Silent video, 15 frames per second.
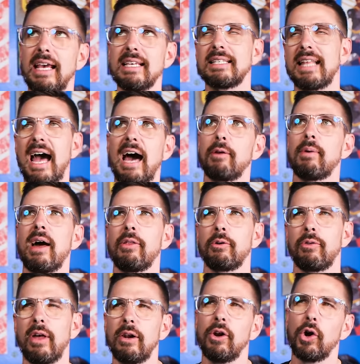his dad rather
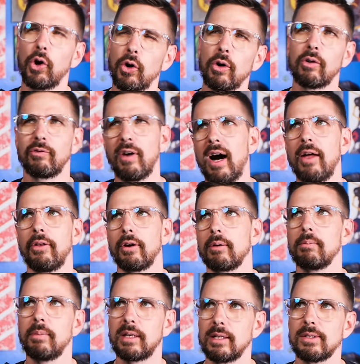than her father,
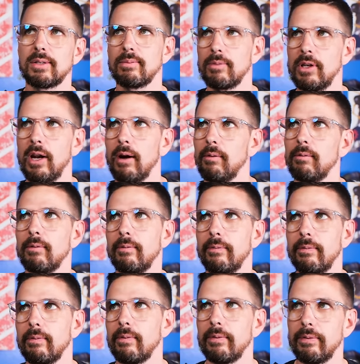because you know,
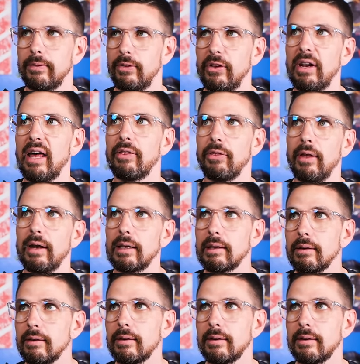the death thing.